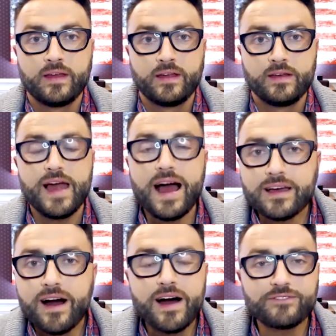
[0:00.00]
Not
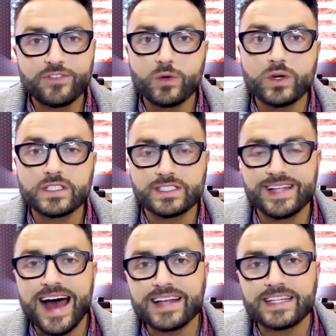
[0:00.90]
confluence,
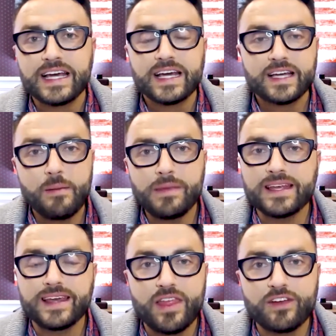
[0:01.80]
not coming
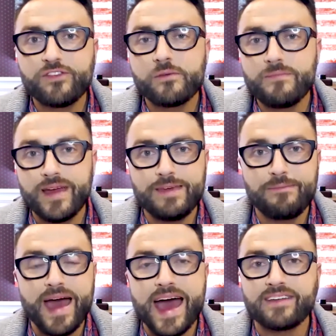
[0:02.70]
together from many
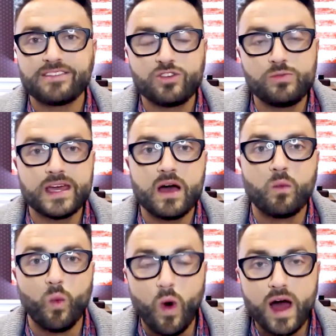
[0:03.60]
paths to
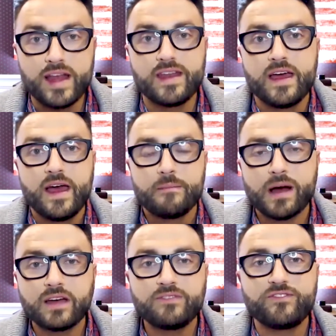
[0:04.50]
become one,
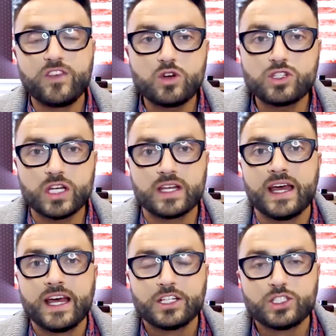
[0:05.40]
but
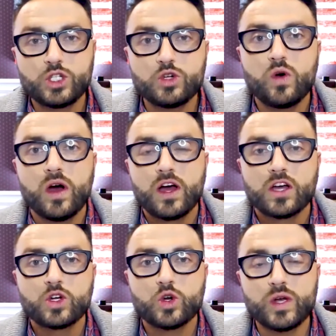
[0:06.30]
confusion to
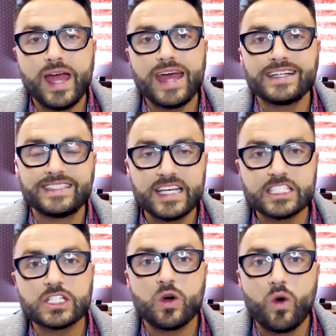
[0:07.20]
create
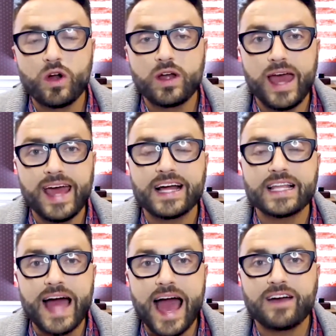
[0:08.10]
discord and a
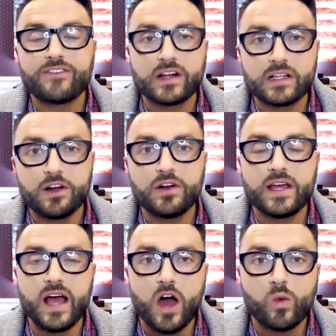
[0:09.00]
lack of
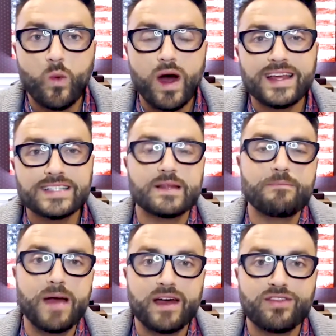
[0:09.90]
clarity on what is the
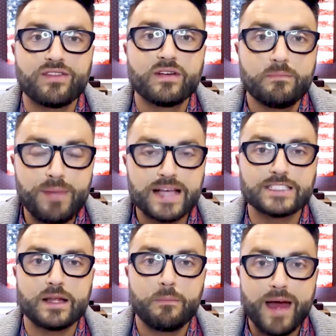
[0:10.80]

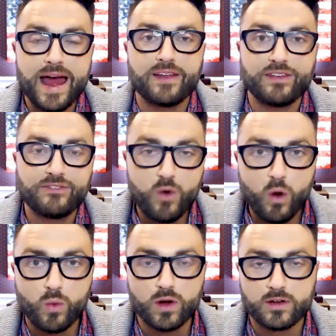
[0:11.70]
best path
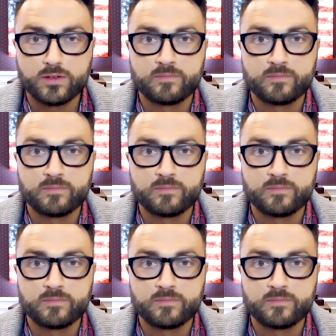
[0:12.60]
forward.